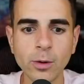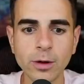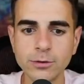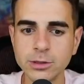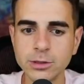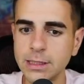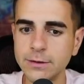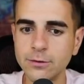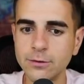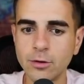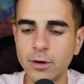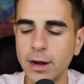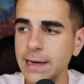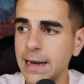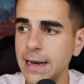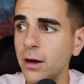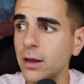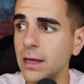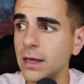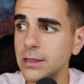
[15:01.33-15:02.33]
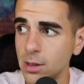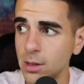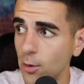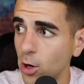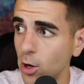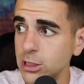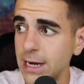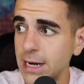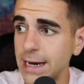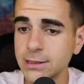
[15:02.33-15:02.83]
at receiver right now, as
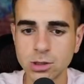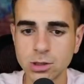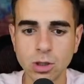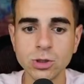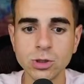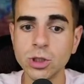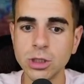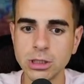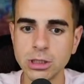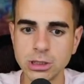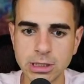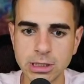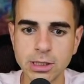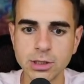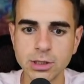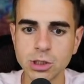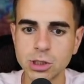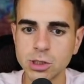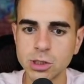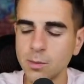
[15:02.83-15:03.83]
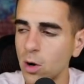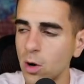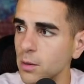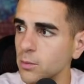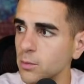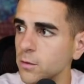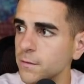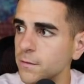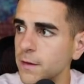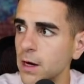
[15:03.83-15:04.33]
Lamar Jackson goes, so you can see there's a smart
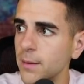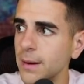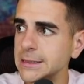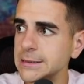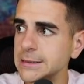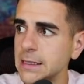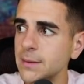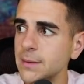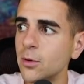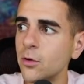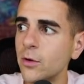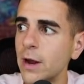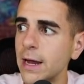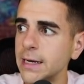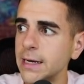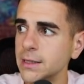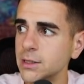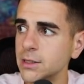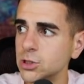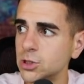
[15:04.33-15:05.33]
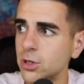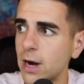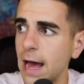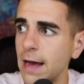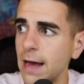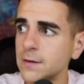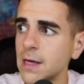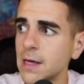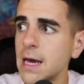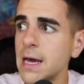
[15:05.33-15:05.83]
move there by C. Moret in this
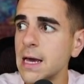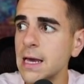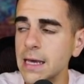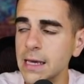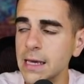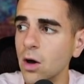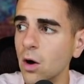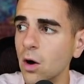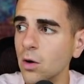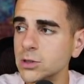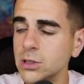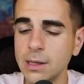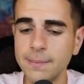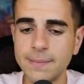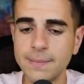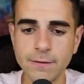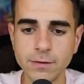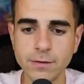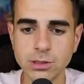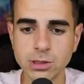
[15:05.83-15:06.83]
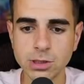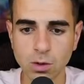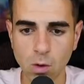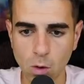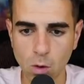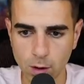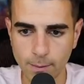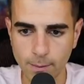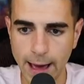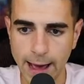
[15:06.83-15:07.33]
draft. He goes and he pivots to
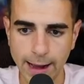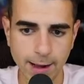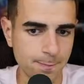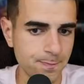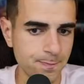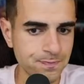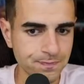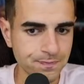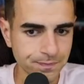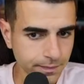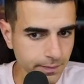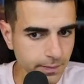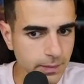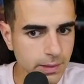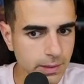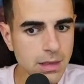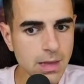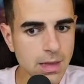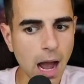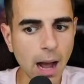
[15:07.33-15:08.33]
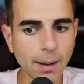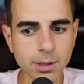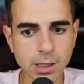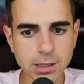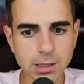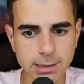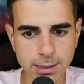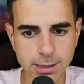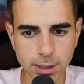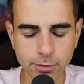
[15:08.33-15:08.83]
quarterback. I'm
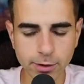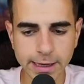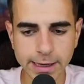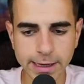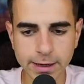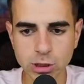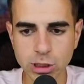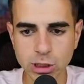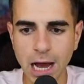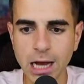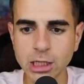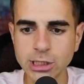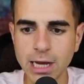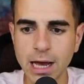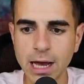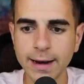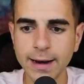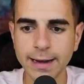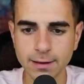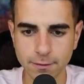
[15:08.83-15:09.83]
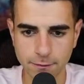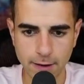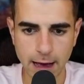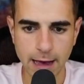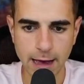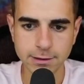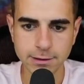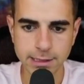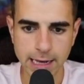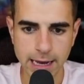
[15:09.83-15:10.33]
considering here Josh Allen at the
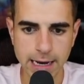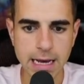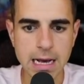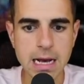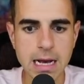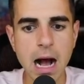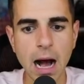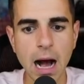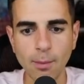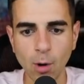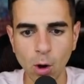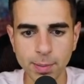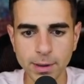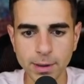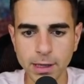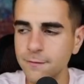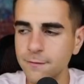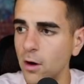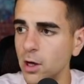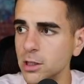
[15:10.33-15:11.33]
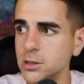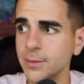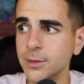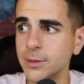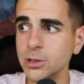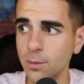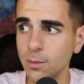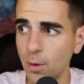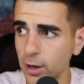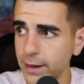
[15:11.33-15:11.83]
5'10". I'm hoping he falls to me.
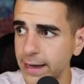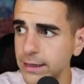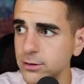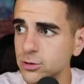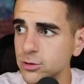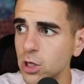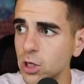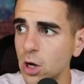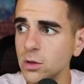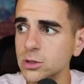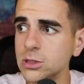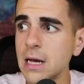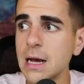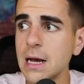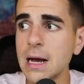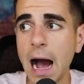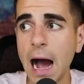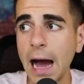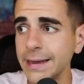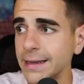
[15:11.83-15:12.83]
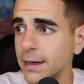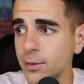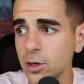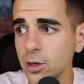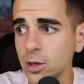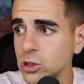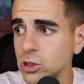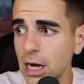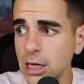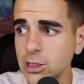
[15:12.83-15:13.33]
So Mark Andrews goes, I think I'm going
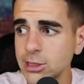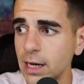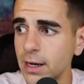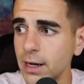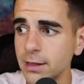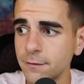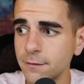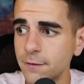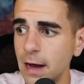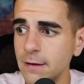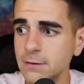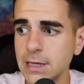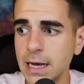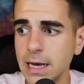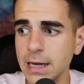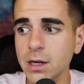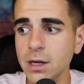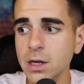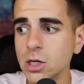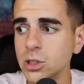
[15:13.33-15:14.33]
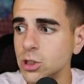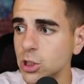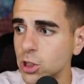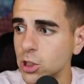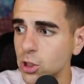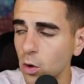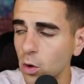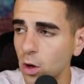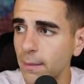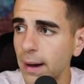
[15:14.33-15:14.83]
to go Josh Allen at the 5'10".
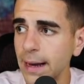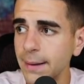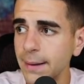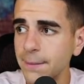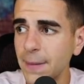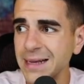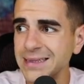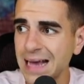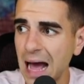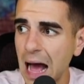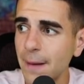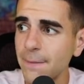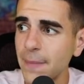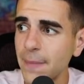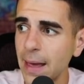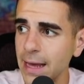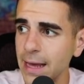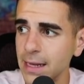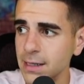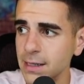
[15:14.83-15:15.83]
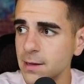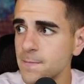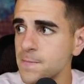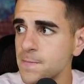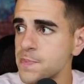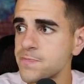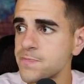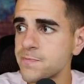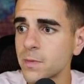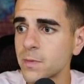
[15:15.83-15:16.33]
Secure my top-end
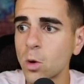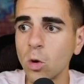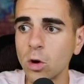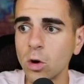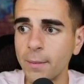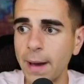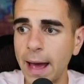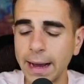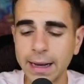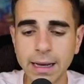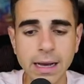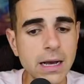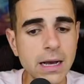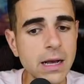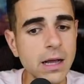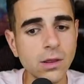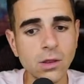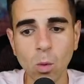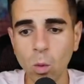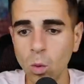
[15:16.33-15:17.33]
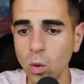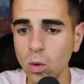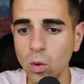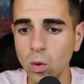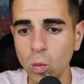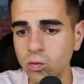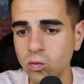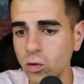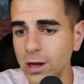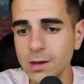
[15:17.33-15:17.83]
quarterback. The
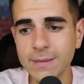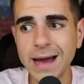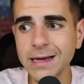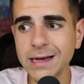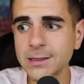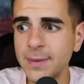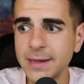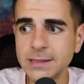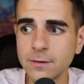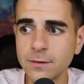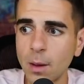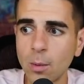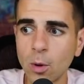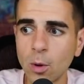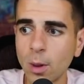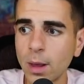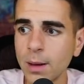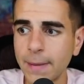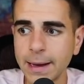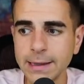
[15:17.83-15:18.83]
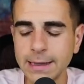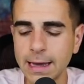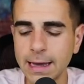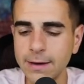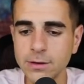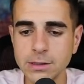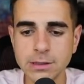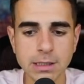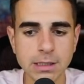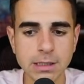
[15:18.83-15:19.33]
running backs best available are like Mike
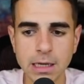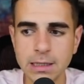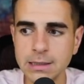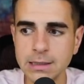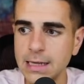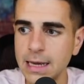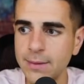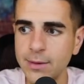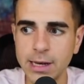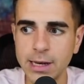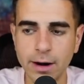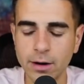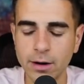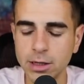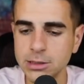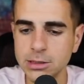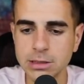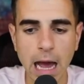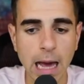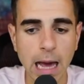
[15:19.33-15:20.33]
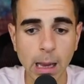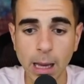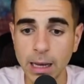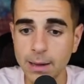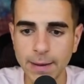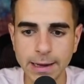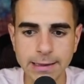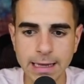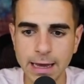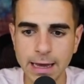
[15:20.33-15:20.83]
Davis and Damian Harris. I like
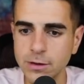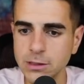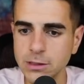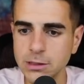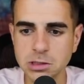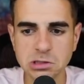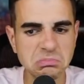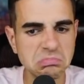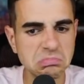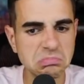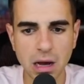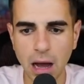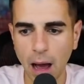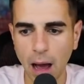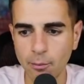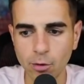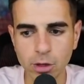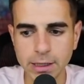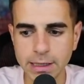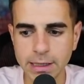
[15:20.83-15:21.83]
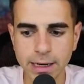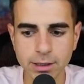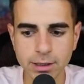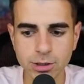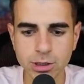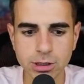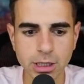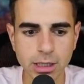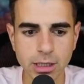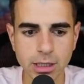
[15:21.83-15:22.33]
Mike Davis. I'm really not
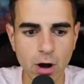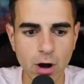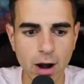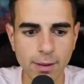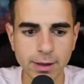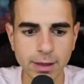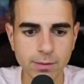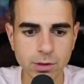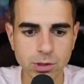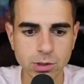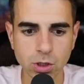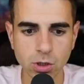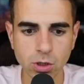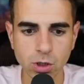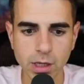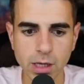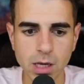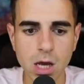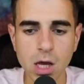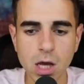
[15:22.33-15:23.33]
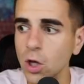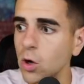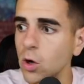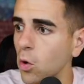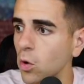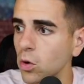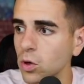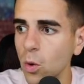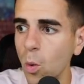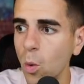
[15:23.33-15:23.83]
interested in grabbing him this early.
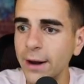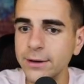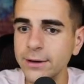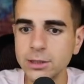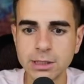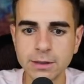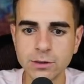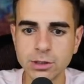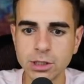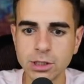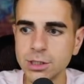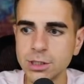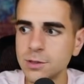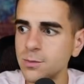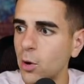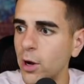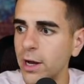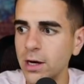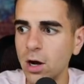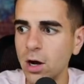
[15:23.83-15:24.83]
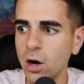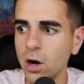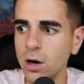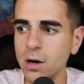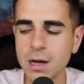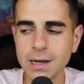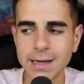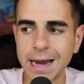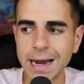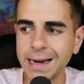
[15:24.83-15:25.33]
The wide receivers at this point are
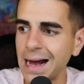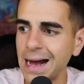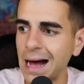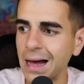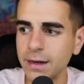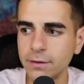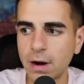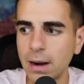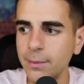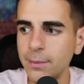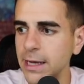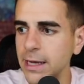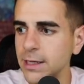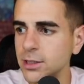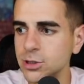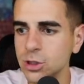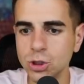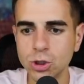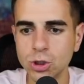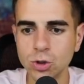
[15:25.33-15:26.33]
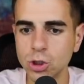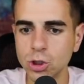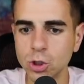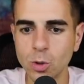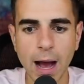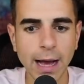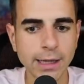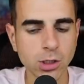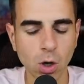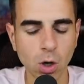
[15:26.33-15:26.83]
Kenny Golladay, Robbie Anderson, Juju.
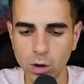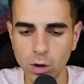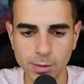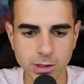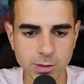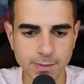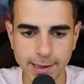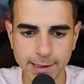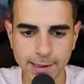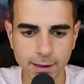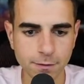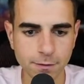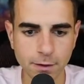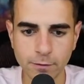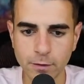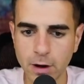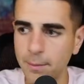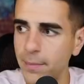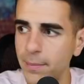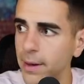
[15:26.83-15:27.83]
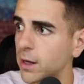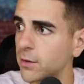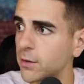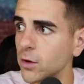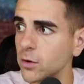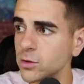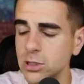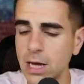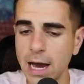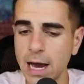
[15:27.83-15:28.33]
I don't want to be spending a fifth-round pick on
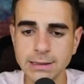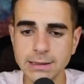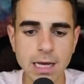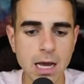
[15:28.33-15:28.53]
those guys.